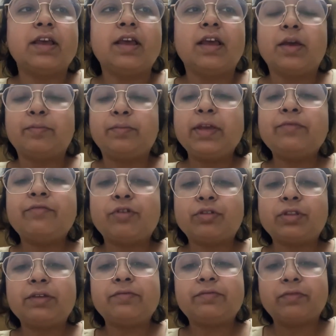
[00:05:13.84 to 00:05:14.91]
pink
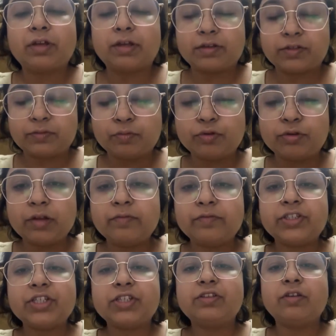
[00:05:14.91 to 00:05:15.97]
frothy sputum,
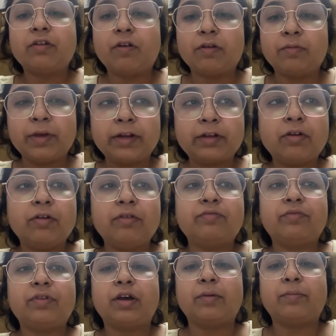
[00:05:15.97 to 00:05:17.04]
which is the hallmark of
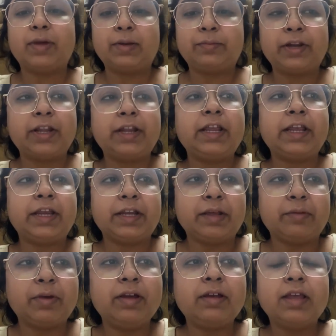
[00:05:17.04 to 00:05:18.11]
pulmonary
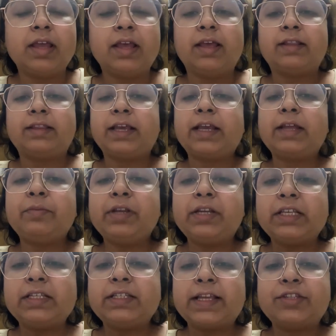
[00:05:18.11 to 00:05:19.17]
edema. There can be
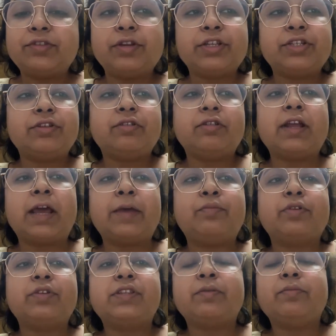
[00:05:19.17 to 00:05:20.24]
desaturation or
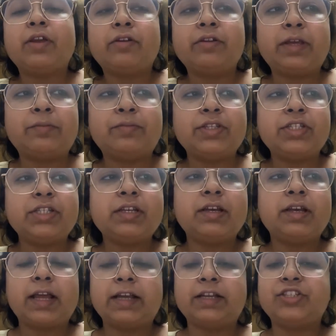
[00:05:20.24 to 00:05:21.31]
hypoxemia on ABG,
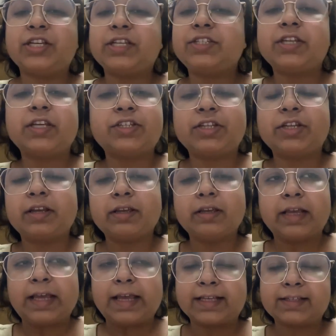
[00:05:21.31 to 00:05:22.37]
and chest
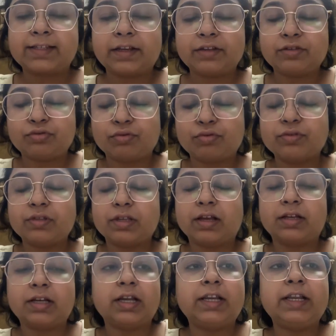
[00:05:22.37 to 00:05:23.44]
X-ray shows
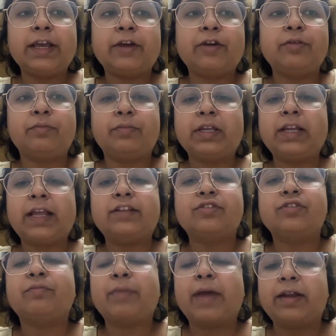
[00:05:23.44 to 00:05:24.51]
curly hair, B lines
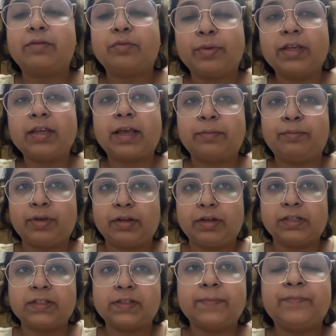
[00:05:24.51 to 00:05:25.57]
or bat wing
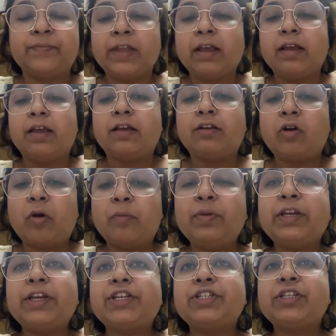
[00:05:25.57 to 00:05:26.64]
appearance.
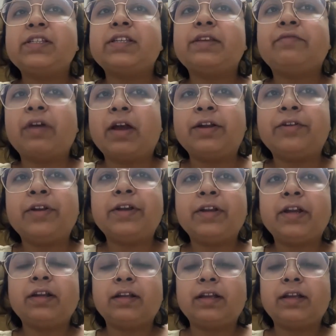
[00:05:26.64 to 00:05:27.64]
Complications, if untreated,